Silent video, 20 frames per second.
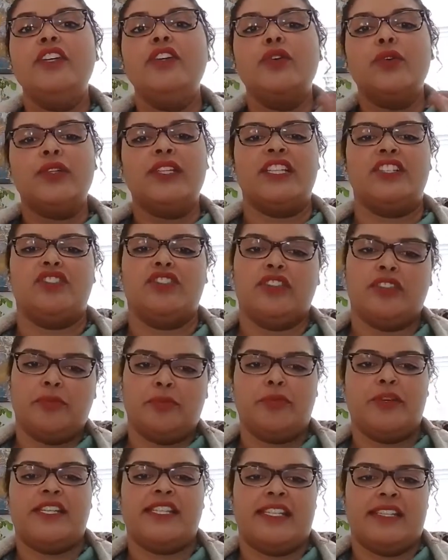your digital
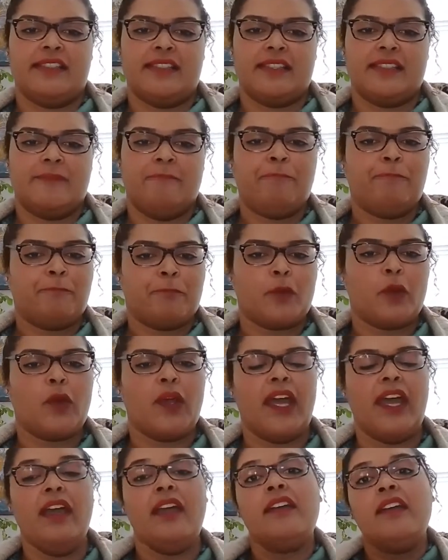presence.
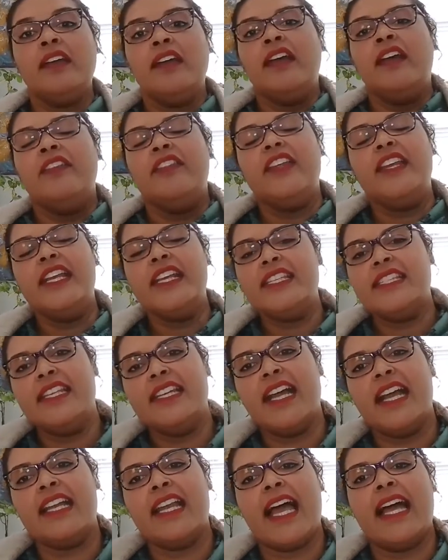Okay, the next thing
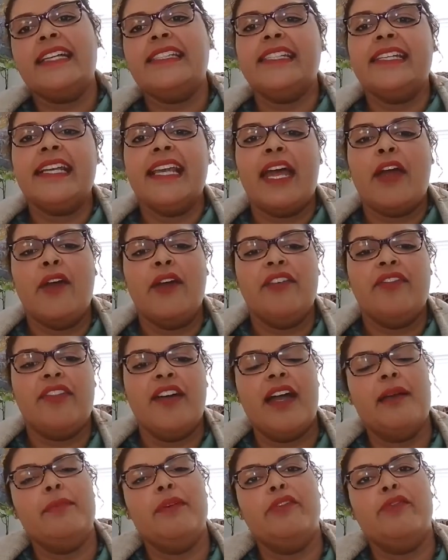I'd like to
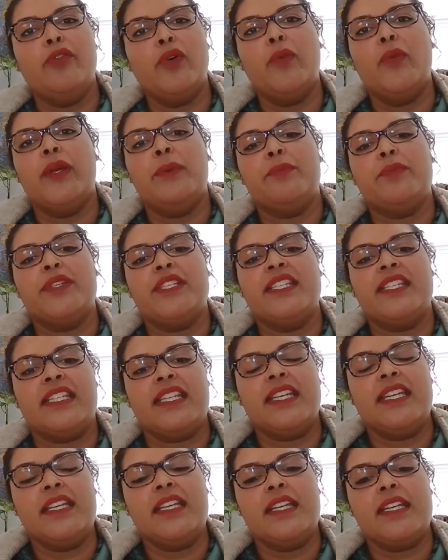clarify before we
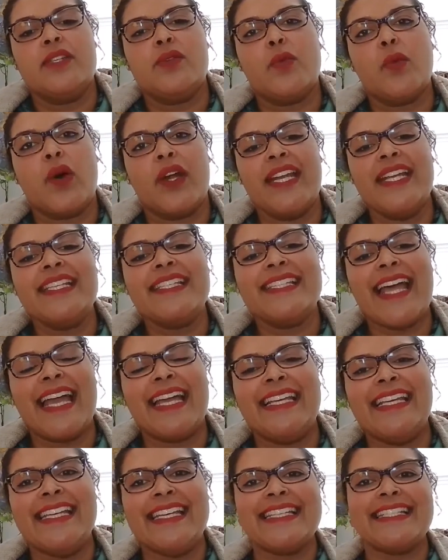proceed is what
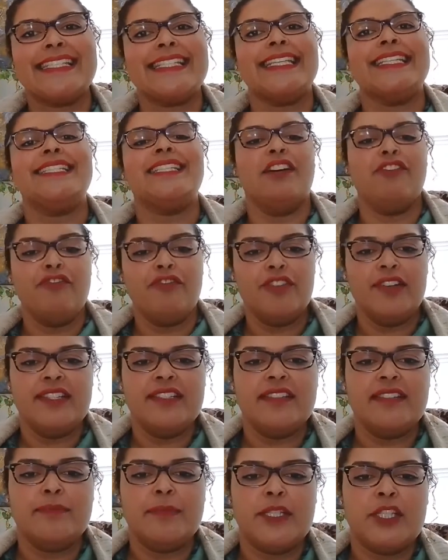exactly is the
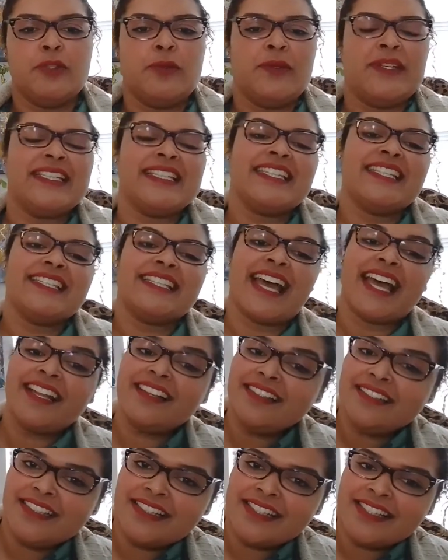difference between
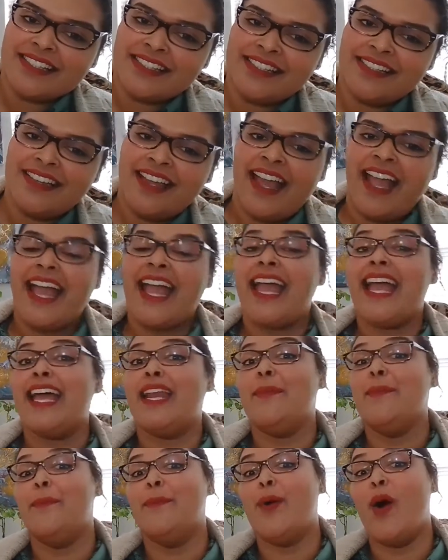sales
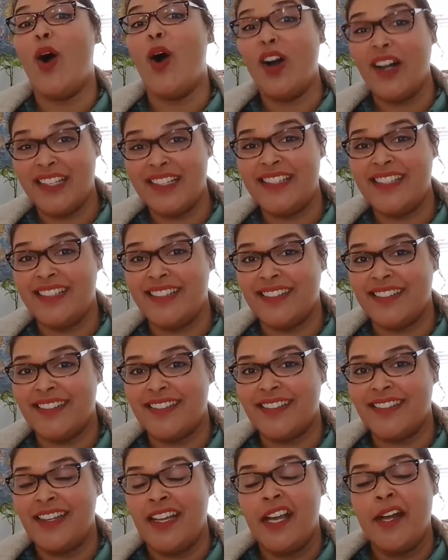and marketing,
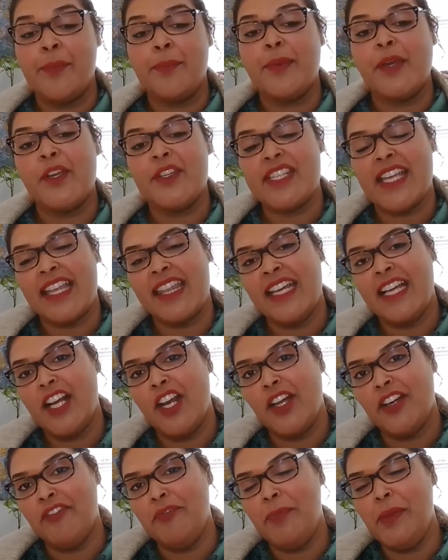because I think a
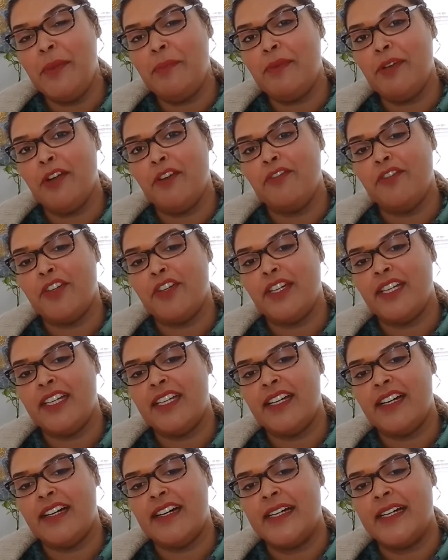lot of people are very